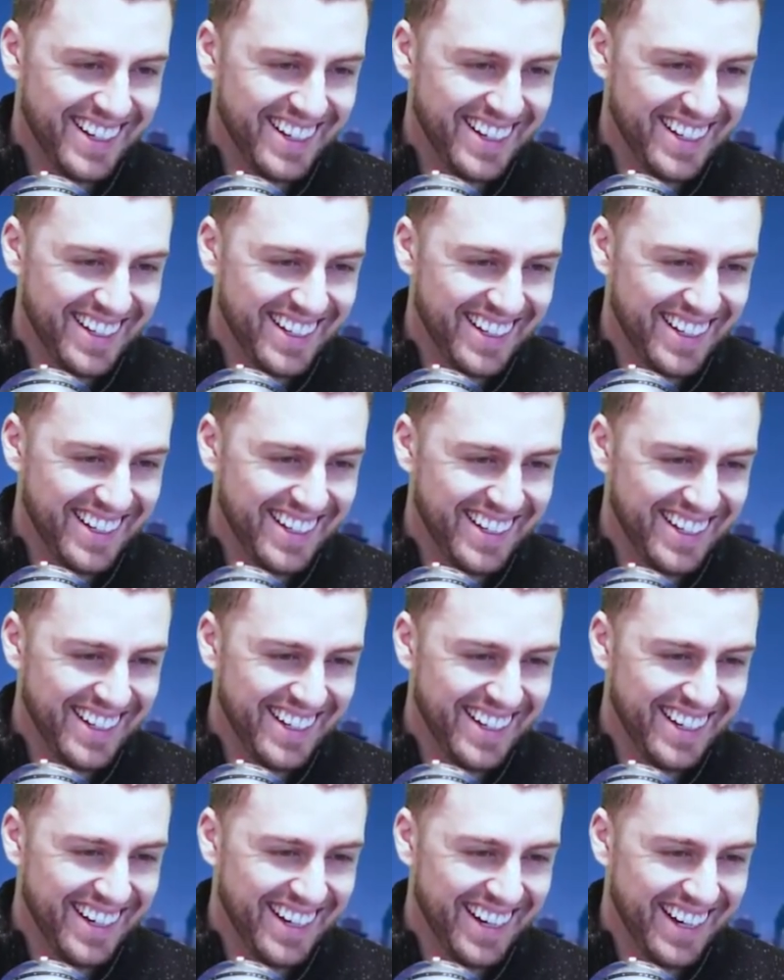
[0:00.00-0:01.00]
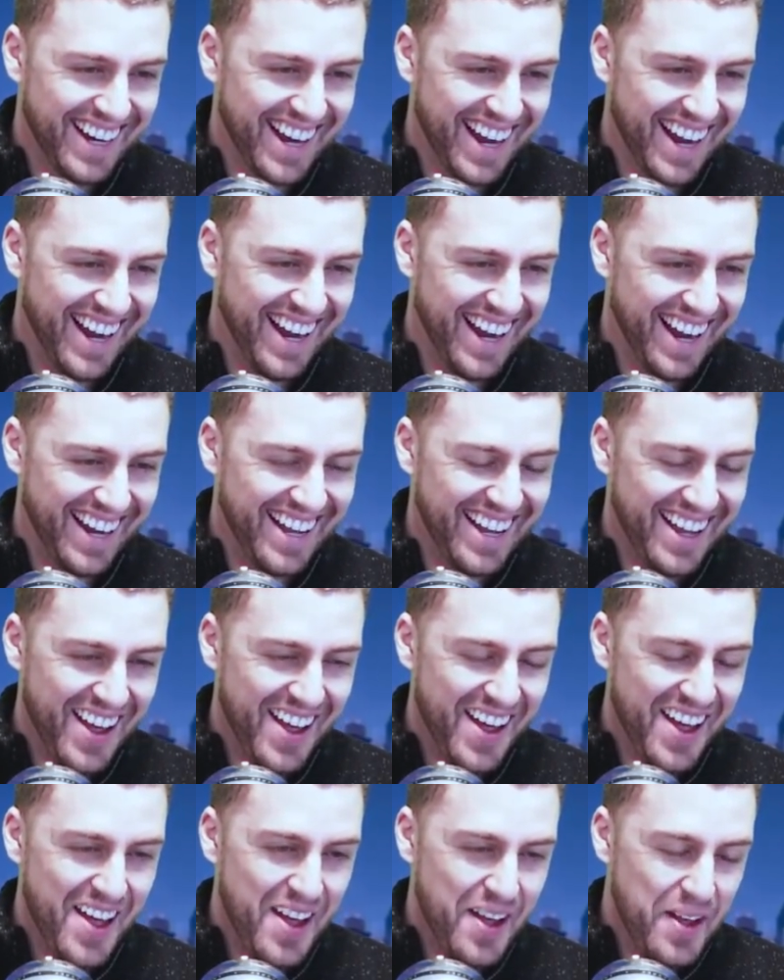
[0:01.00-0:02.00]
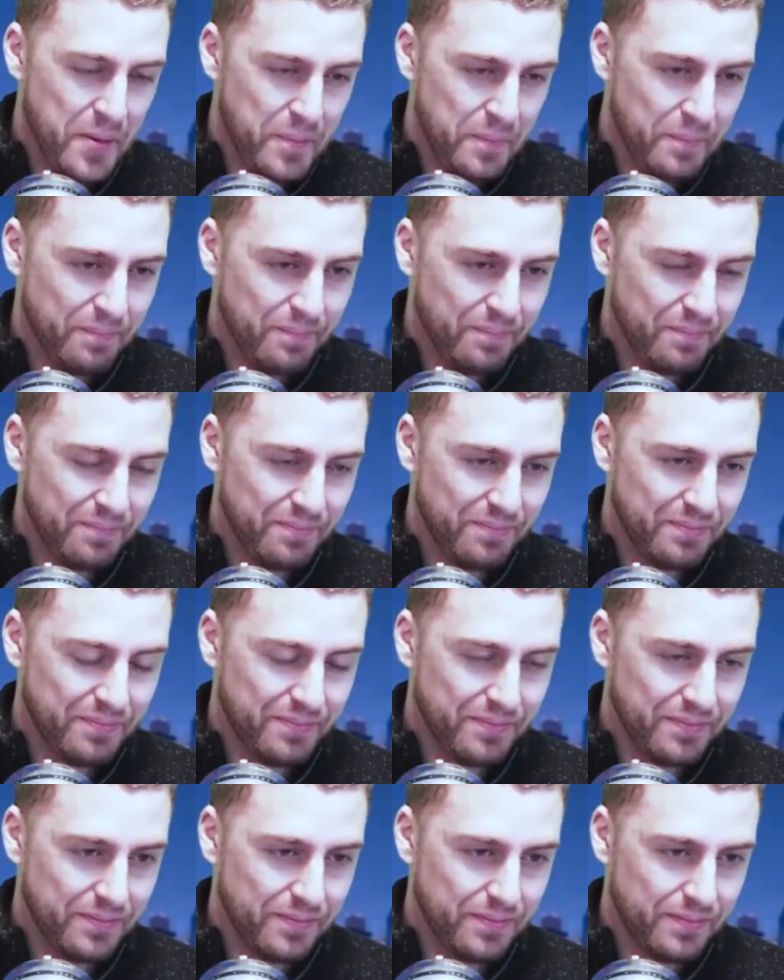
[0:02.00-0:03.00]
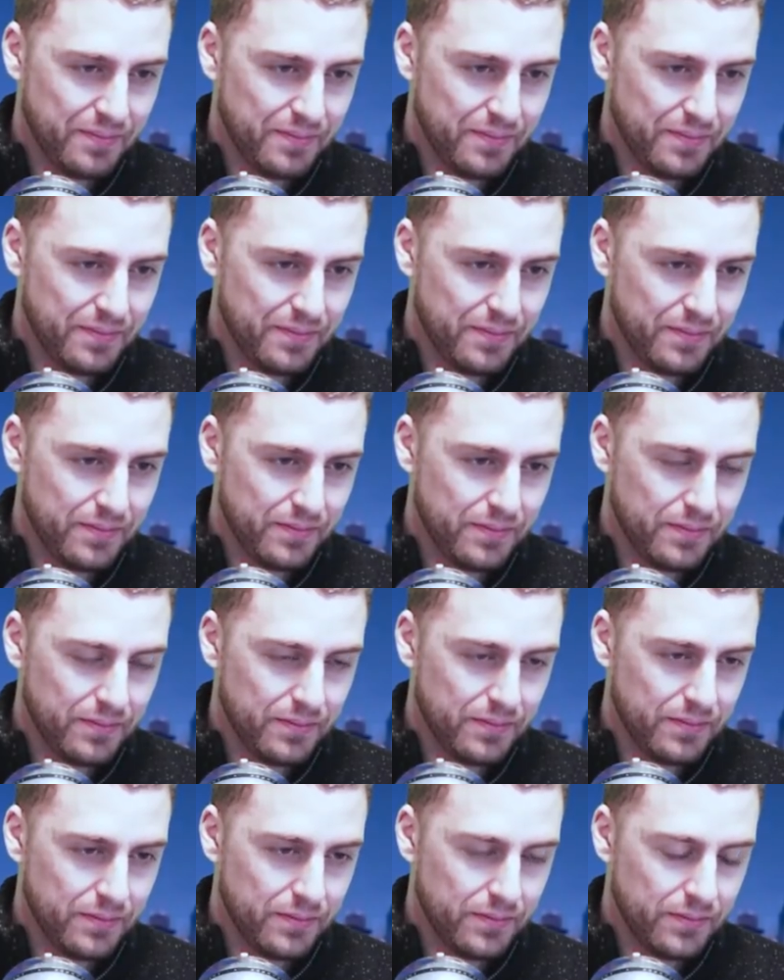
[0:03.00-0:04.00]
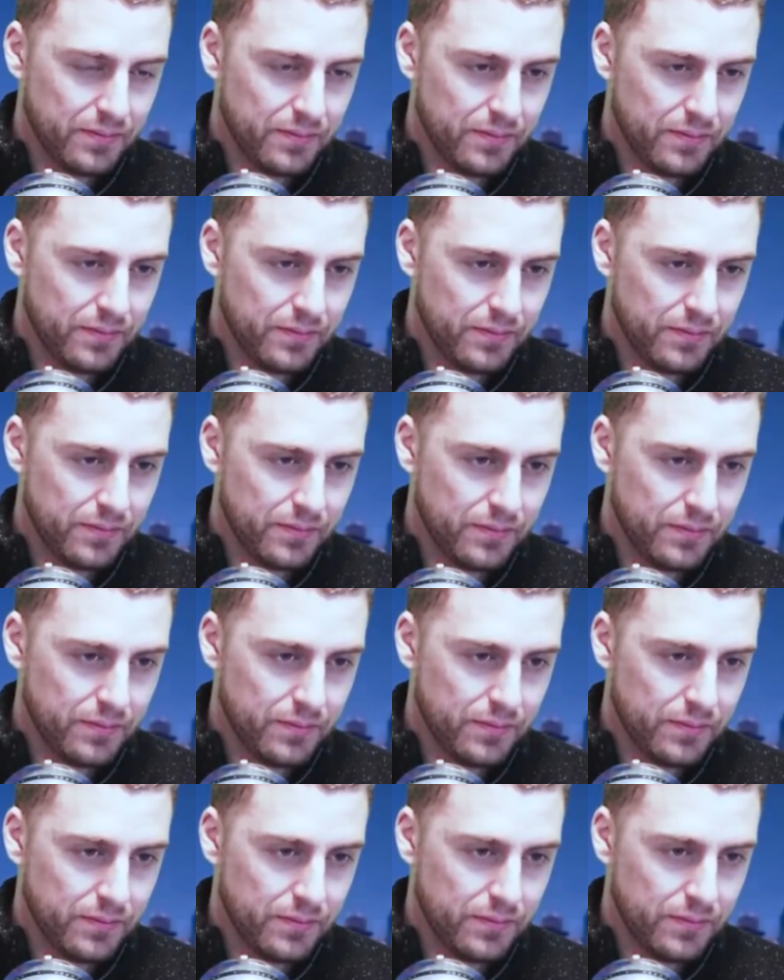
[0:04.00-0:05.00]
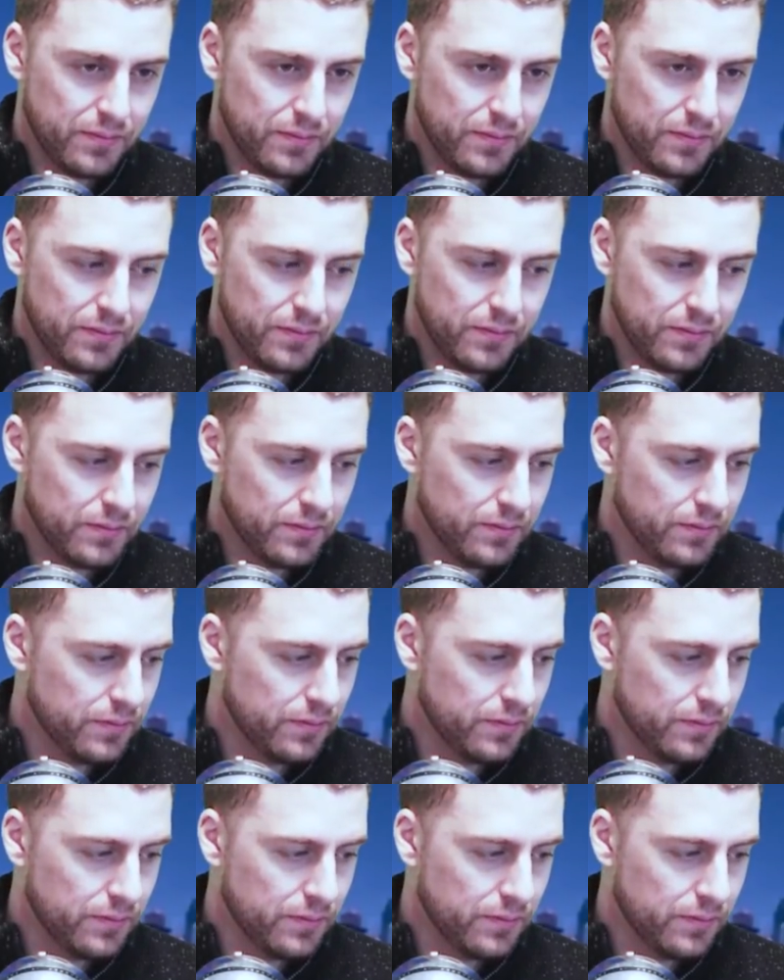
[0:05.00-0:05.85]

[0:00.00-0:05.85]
This person isn't speaking.